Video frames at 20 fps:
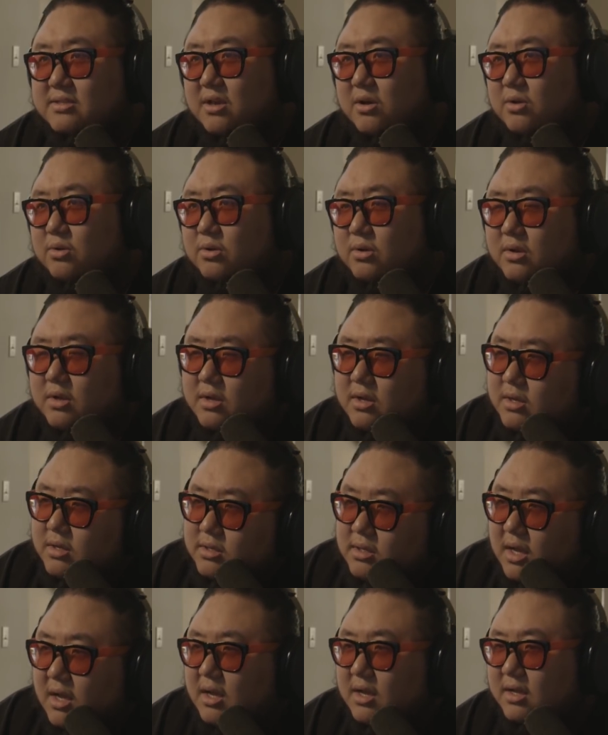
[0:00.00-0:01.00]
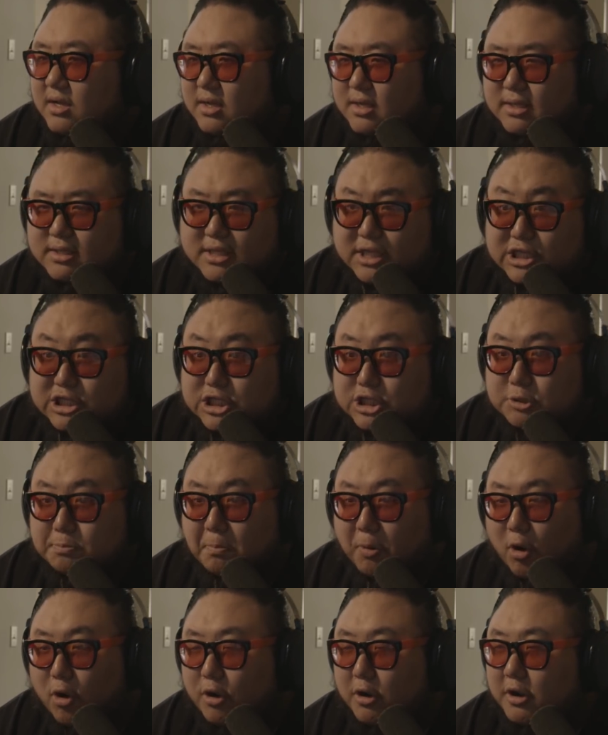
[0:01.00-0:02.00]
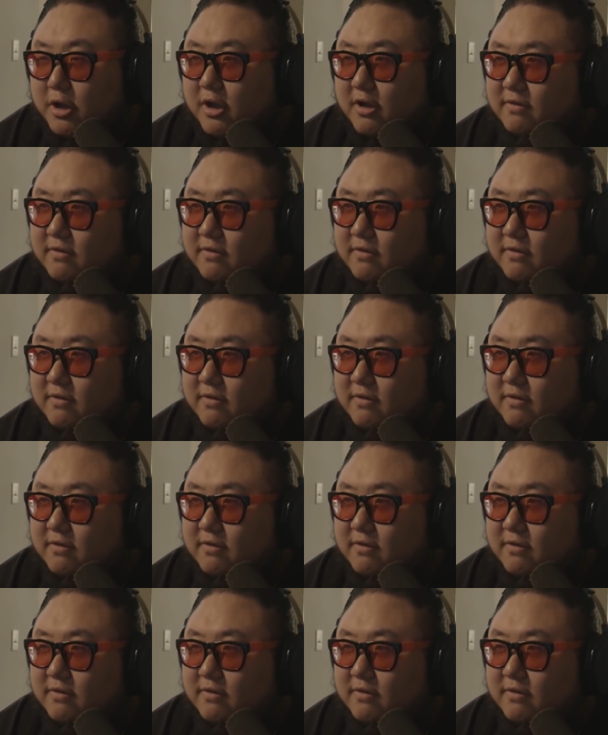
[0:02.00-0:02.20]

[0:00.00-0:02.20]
So this is part